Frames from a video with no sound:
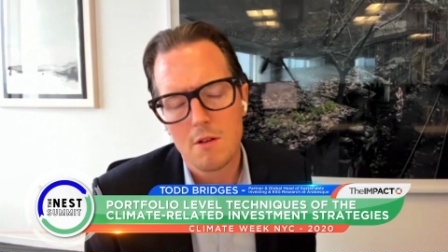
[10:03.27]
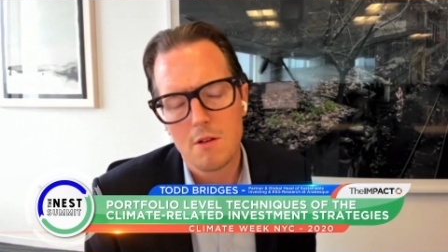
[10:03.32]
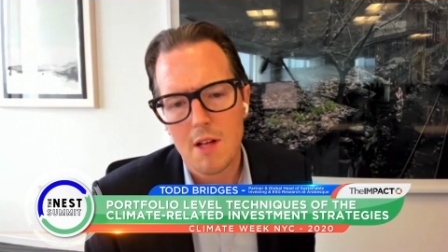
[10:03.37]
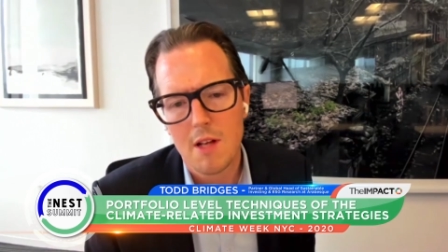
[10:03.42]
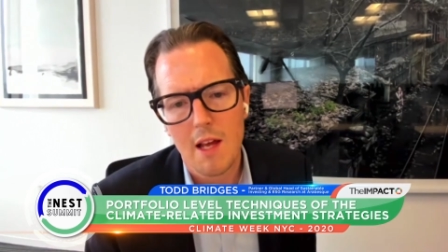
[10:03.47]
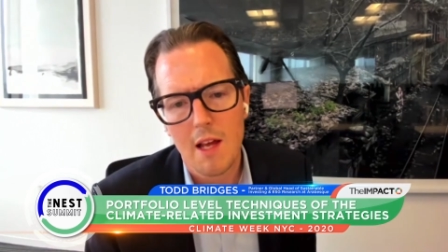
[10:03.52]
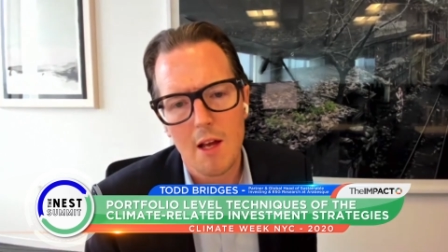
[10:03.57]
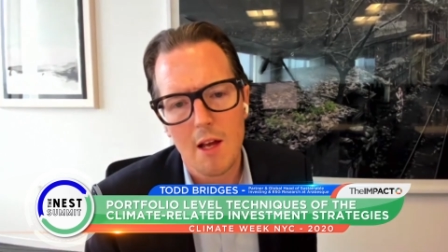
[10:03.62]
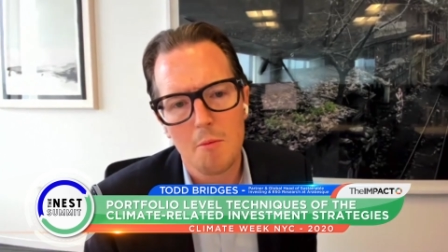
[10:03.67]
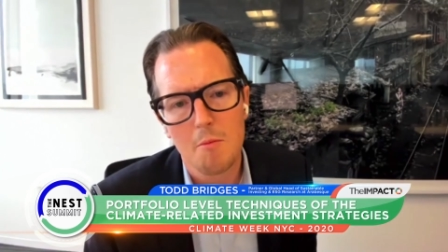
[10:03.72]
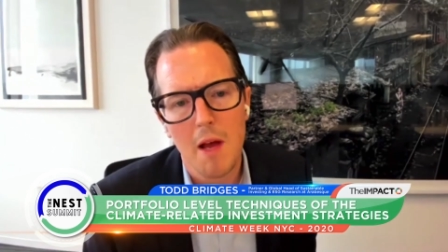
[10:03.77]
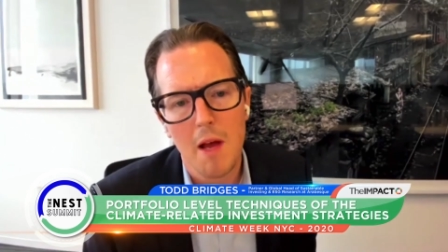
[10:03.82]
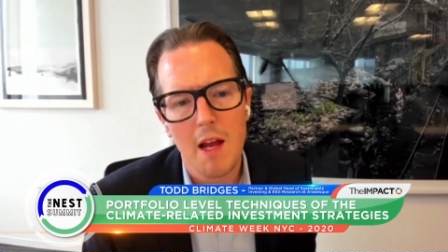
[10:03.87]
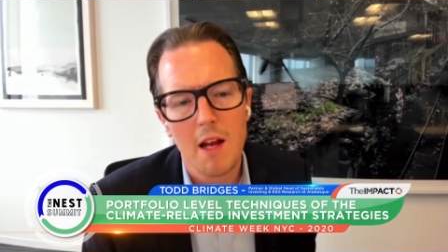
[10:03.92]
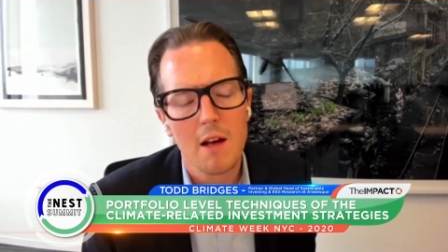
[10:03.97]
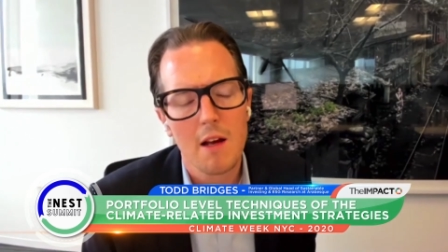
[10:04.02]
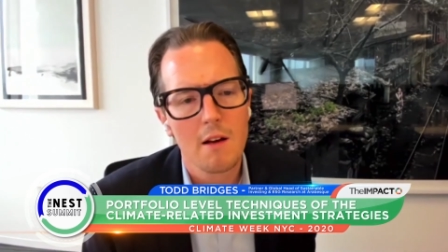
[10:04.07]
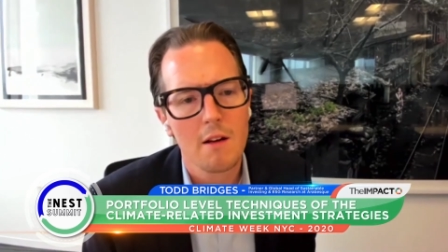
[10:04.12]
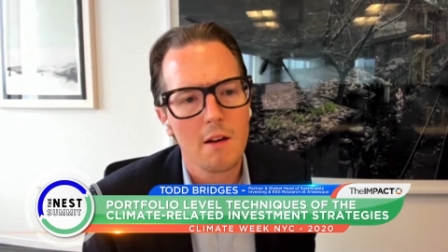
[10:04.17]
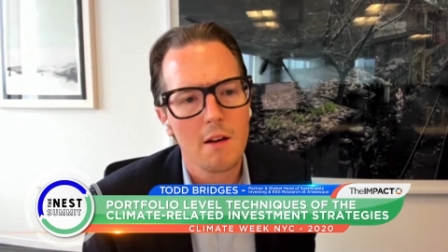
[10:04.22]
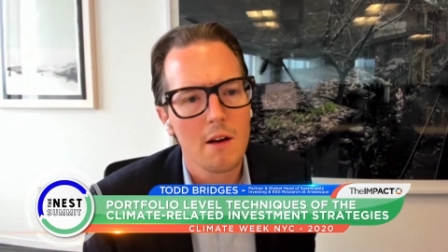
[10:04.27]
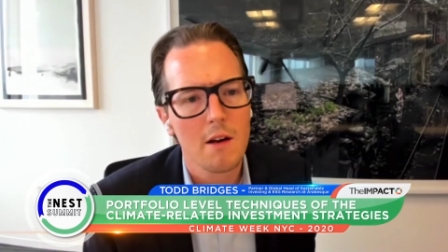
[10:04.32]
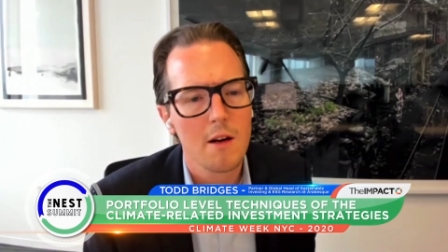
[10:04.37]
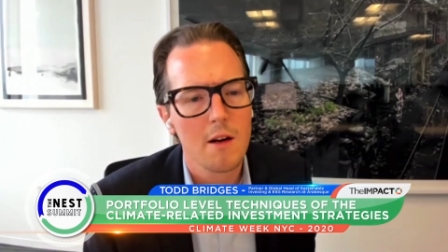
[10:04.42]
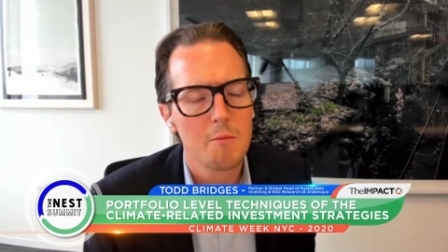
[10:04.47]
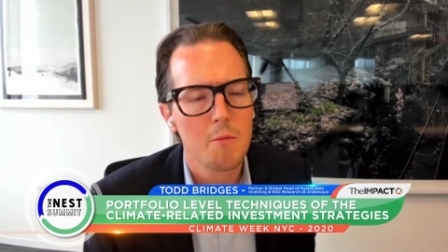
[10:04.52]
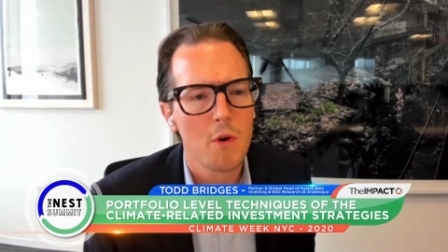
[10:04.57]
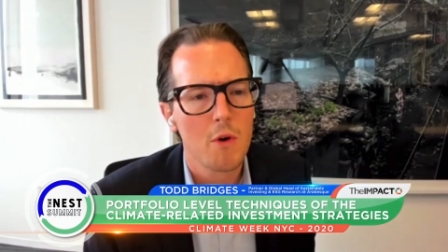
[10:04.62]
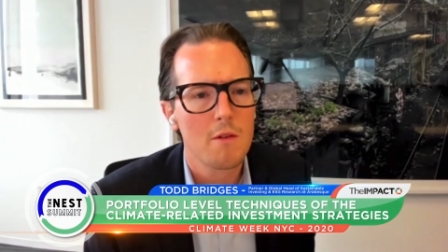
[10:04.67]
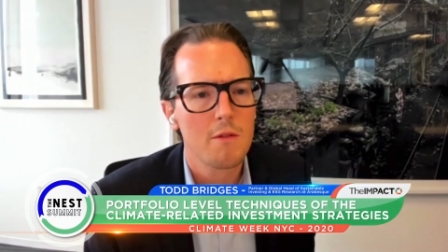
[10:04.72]
take a beta
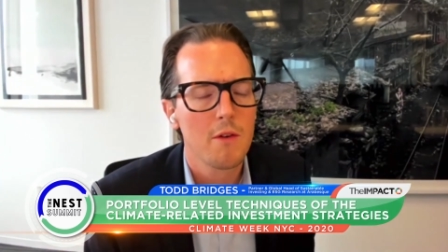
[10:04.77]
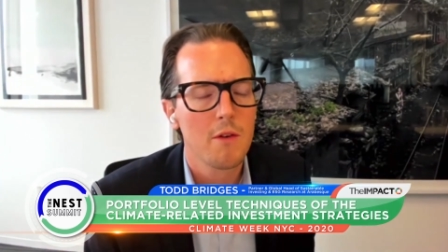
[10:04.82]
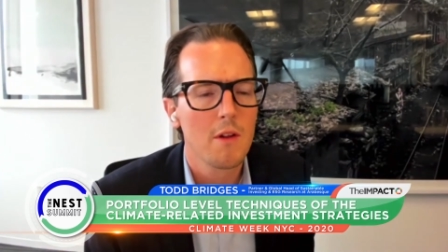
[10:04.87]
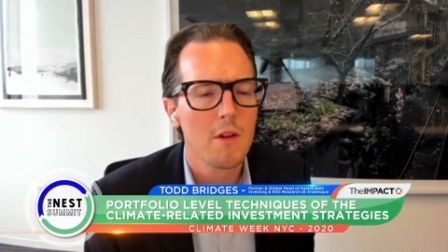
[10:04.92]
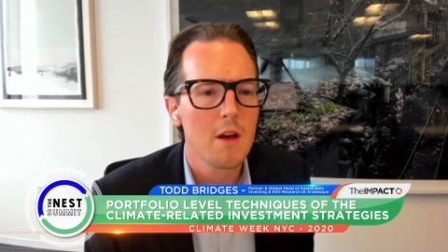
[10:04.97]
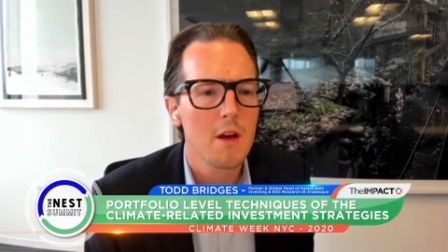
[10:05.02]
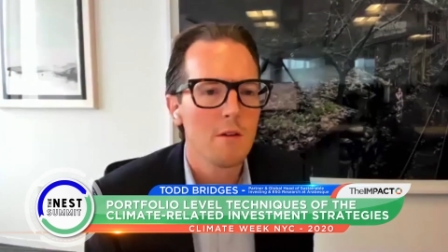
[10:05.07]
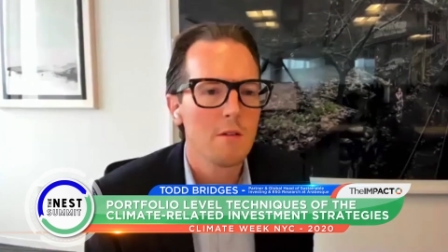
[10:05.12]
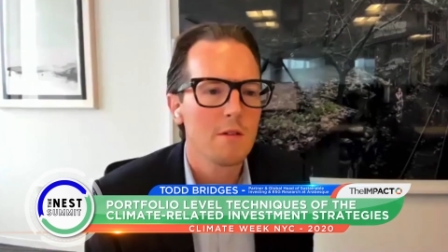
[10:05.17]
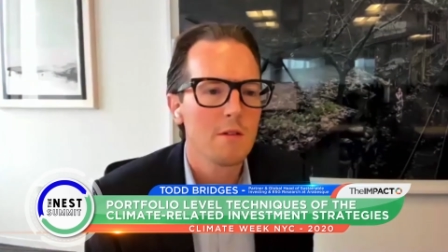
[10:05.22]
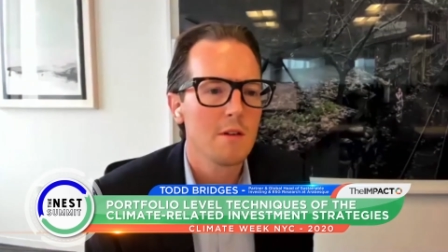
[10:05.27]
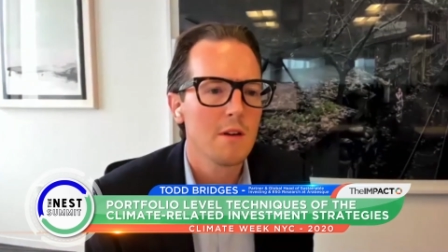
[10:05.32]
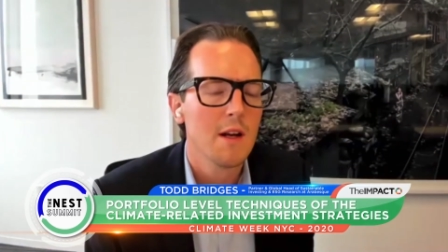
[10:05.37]
portfolio